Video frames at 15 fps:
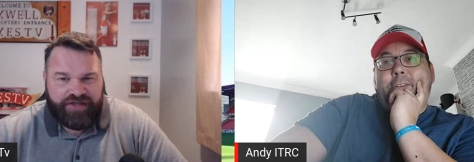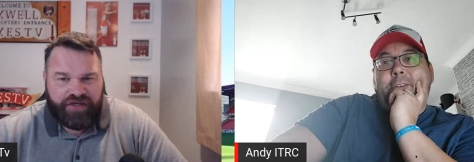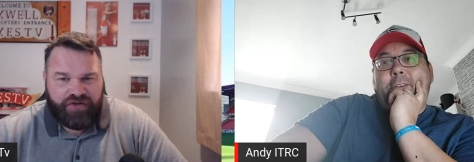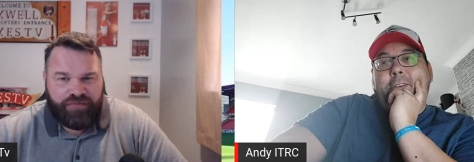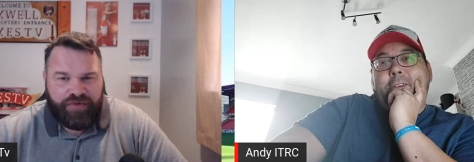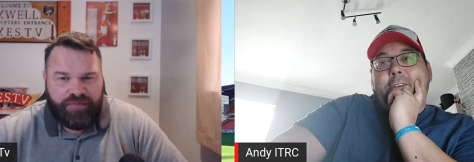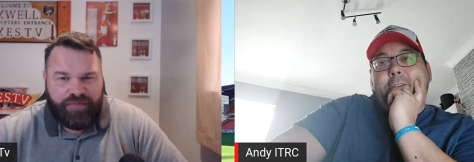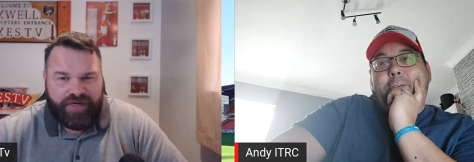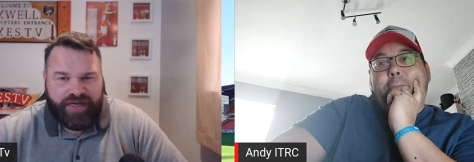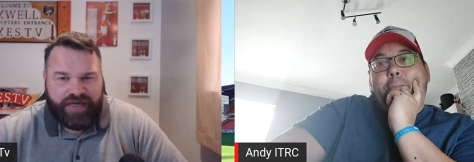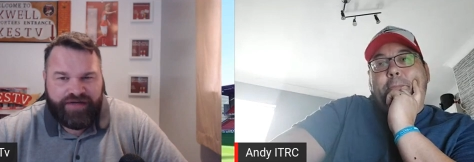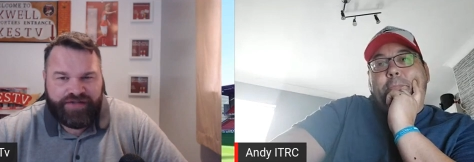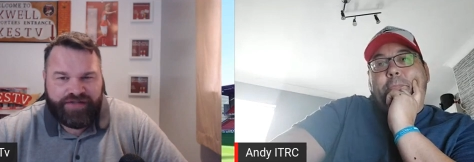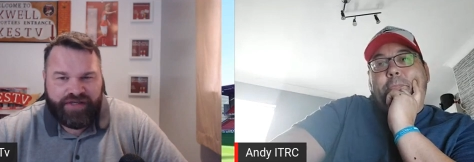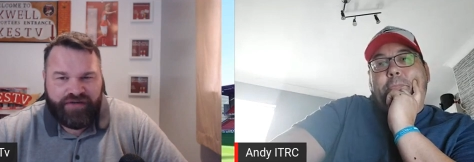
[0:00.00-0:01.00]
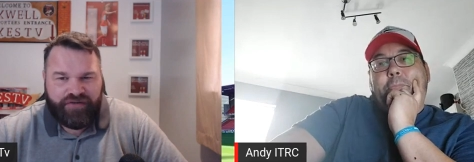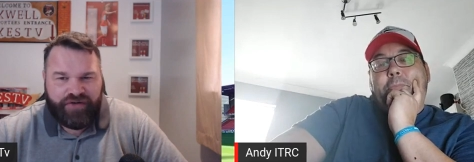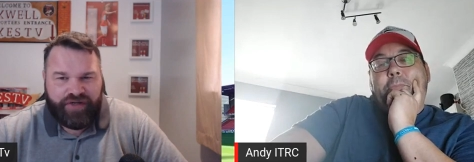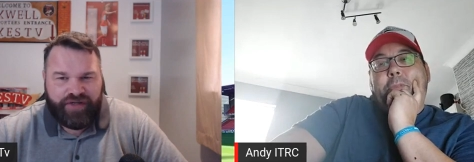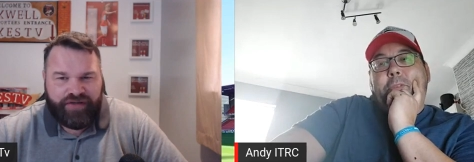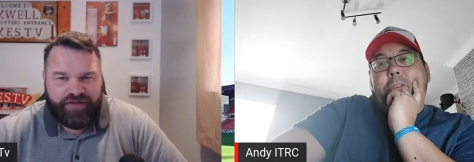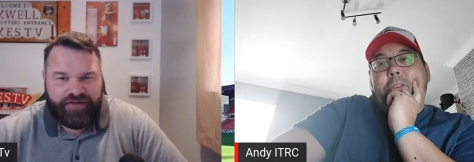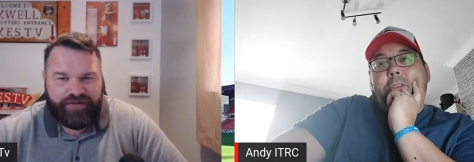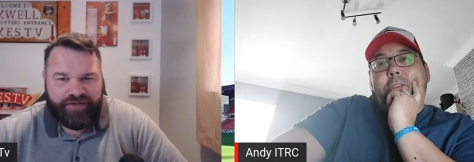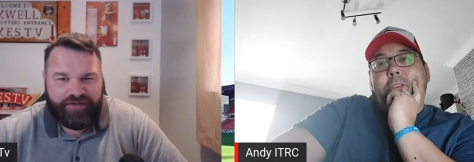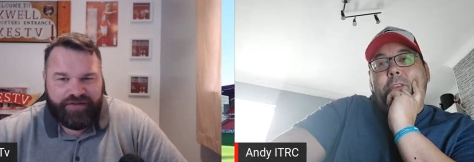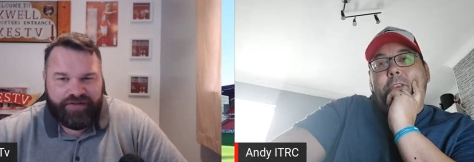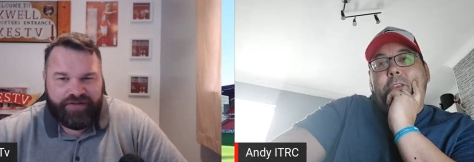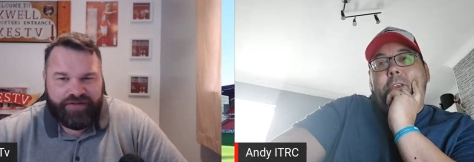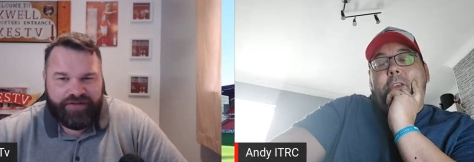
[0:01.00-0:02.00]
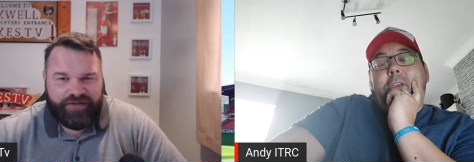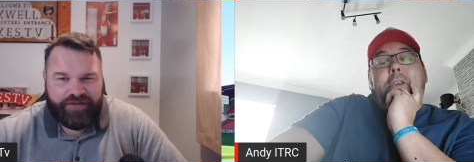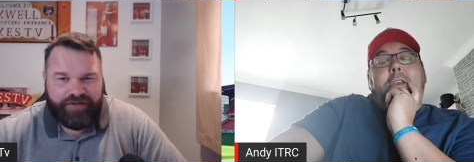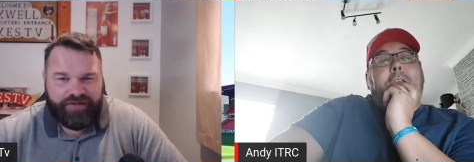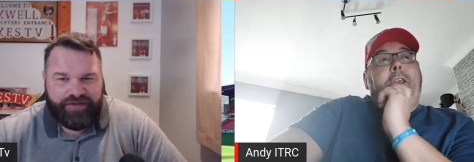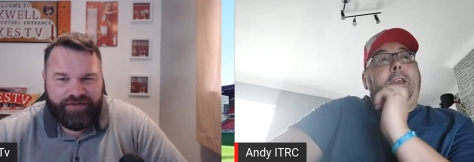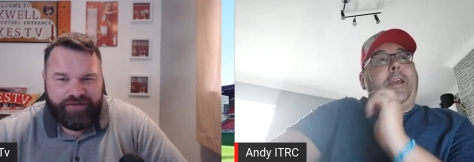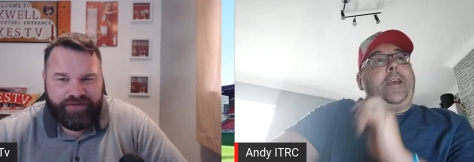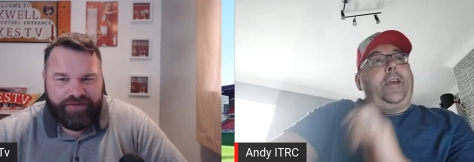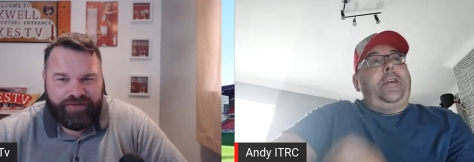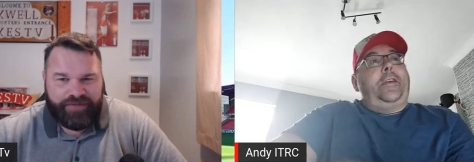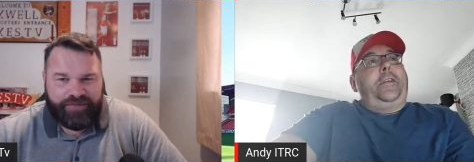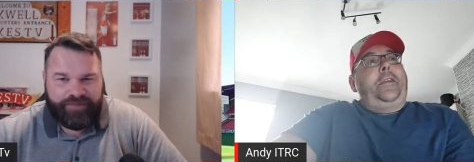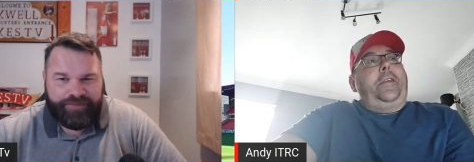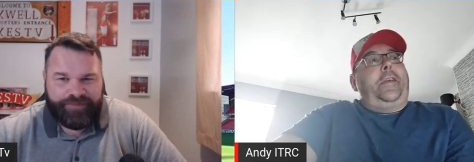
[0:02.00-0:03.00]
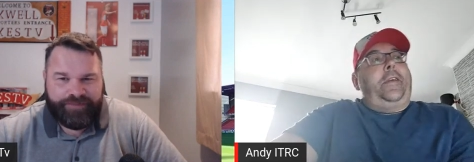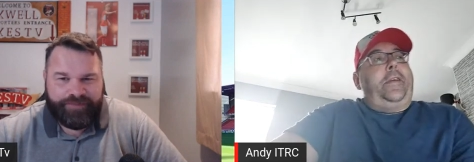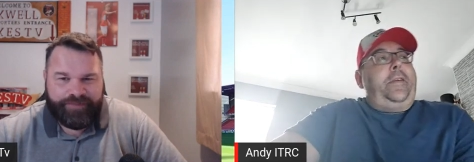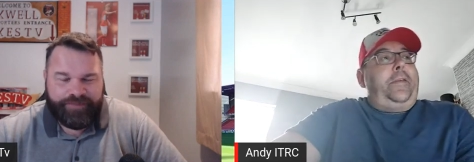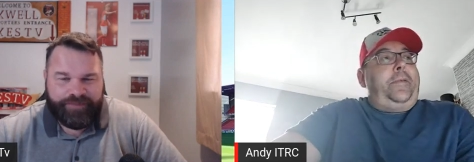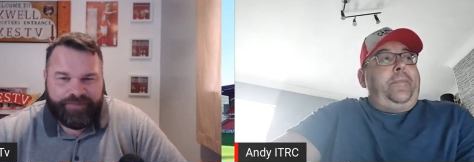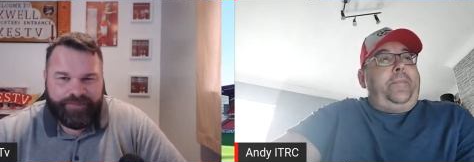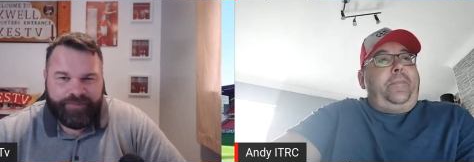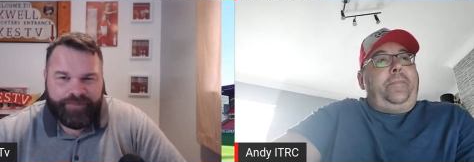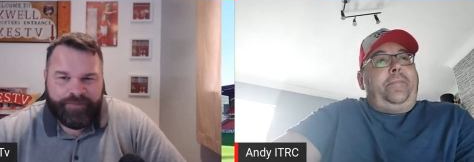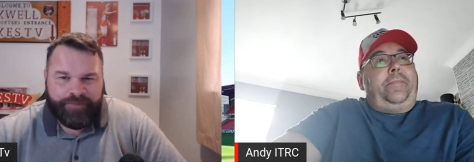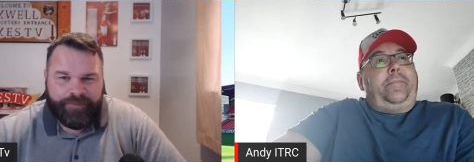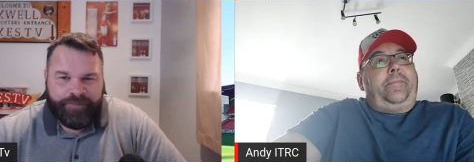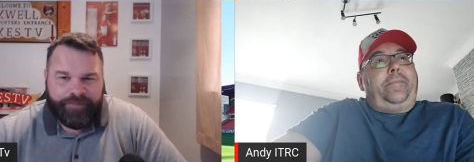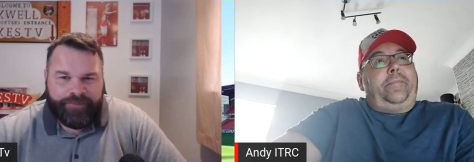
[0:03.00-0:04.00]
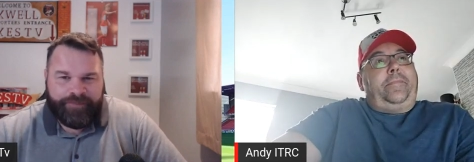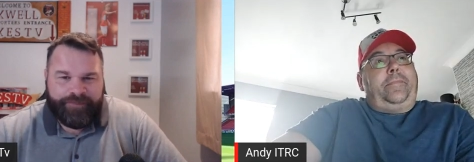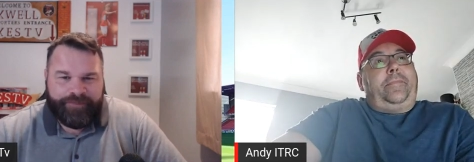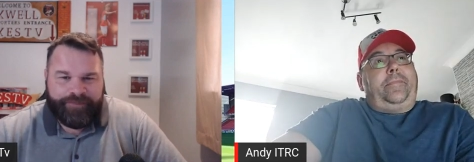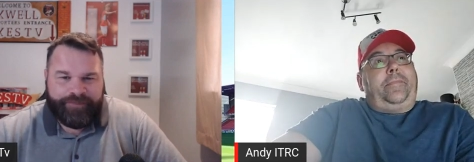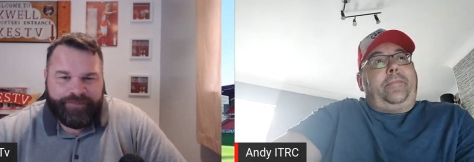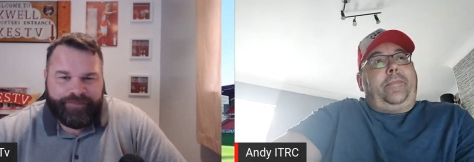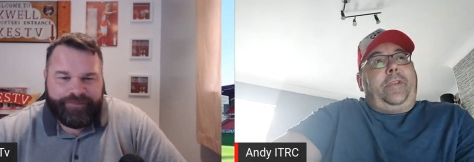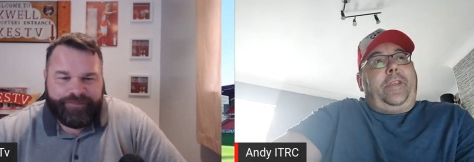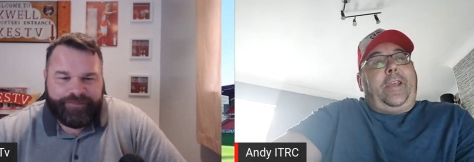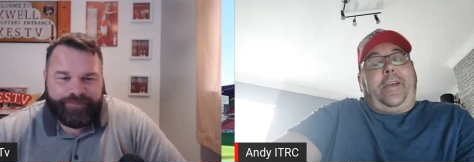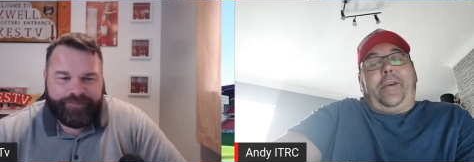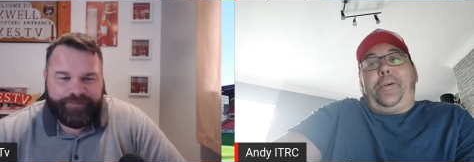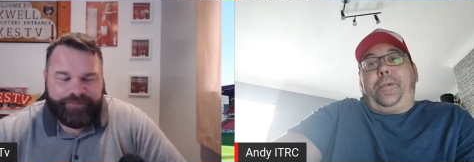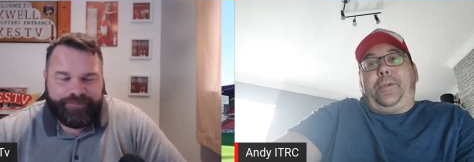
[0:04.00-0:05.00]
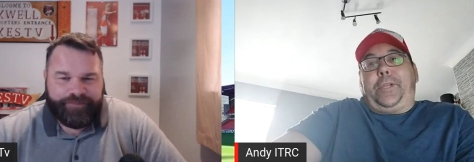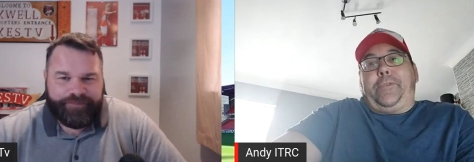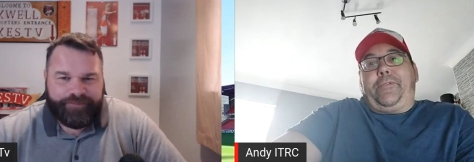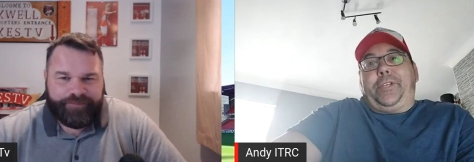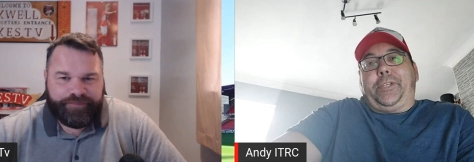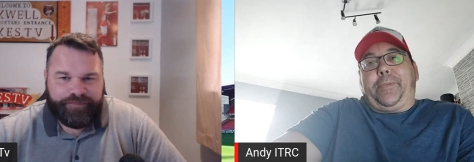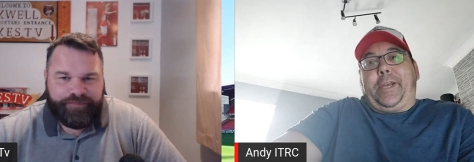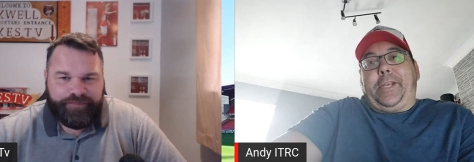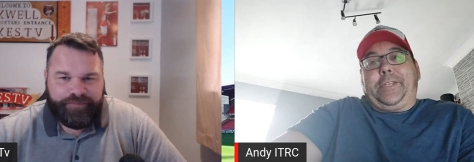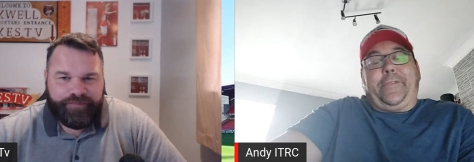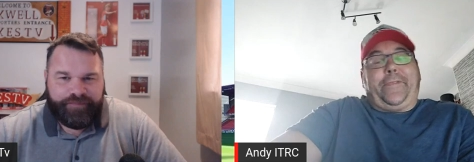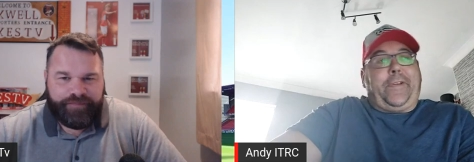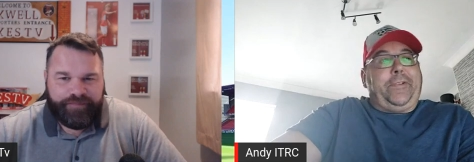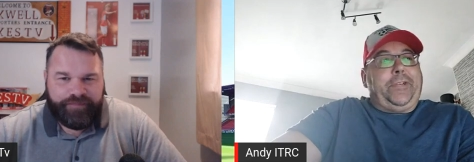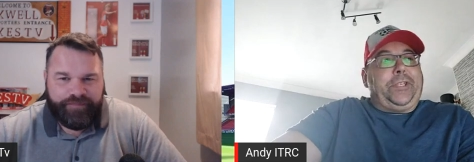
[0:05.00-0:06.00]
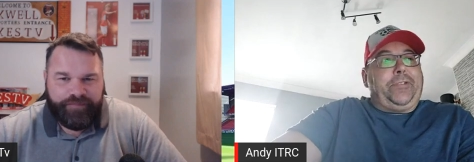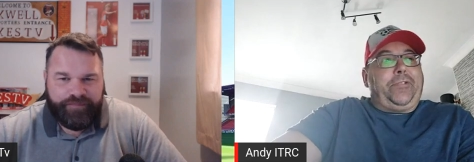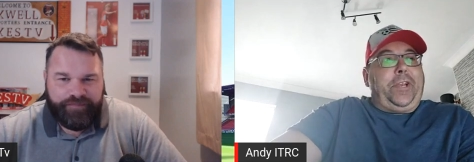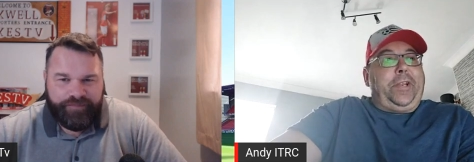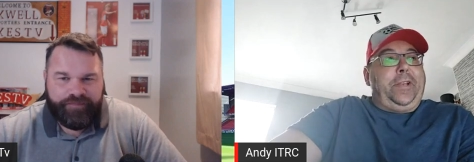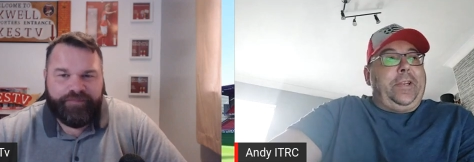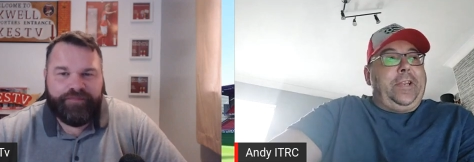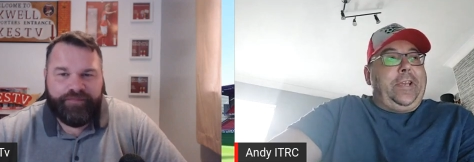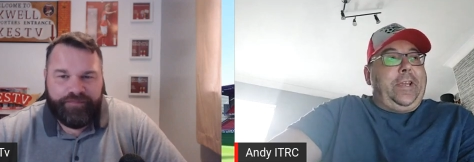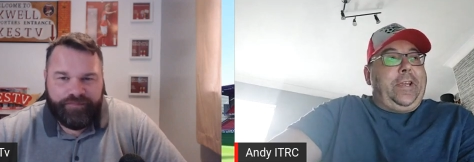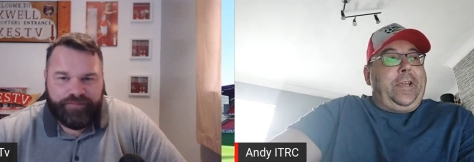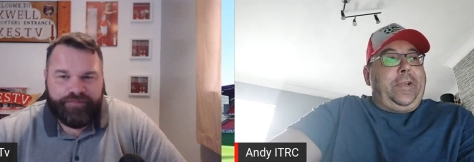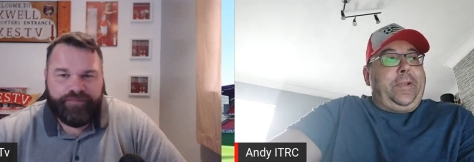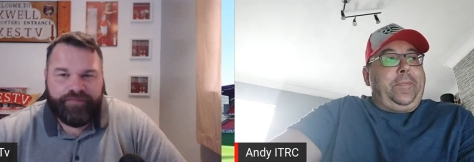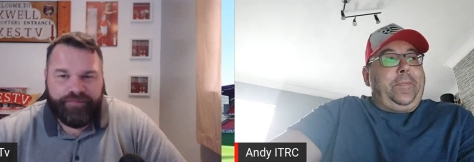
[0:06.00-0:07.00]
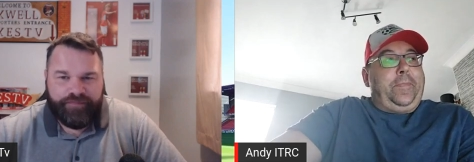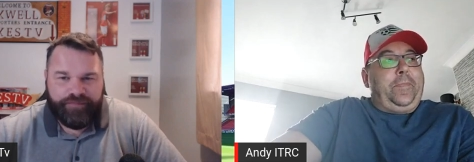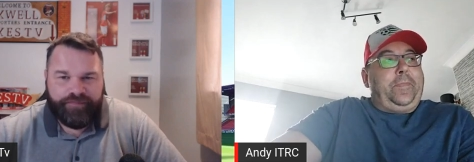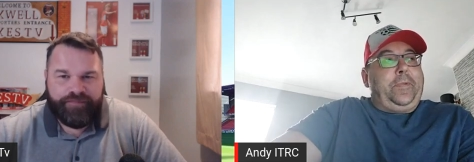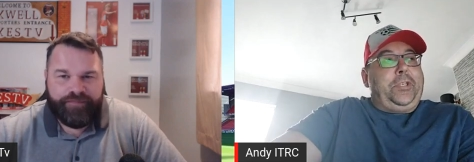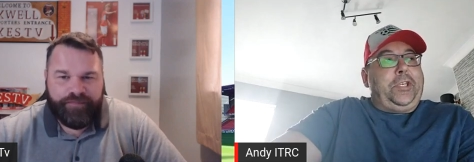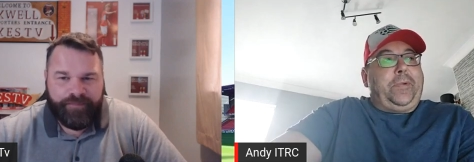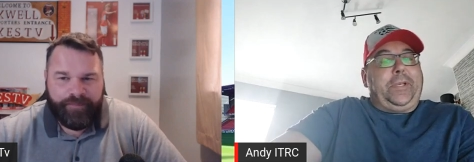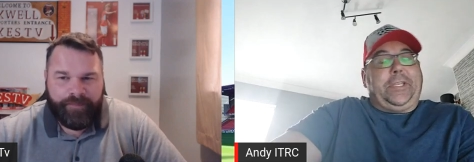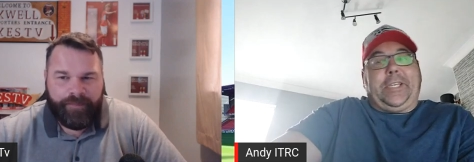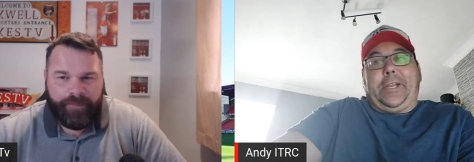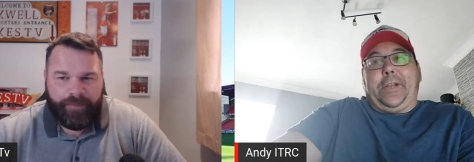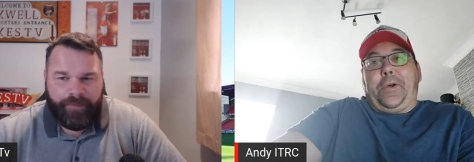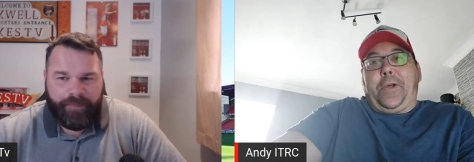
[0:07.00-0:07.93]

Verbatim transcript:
Speaker 1: it could be banana skin, couldn't it?
Speaker 2: Yeah, um, yeah. All due respect to Forest Green, uh, shall we say, not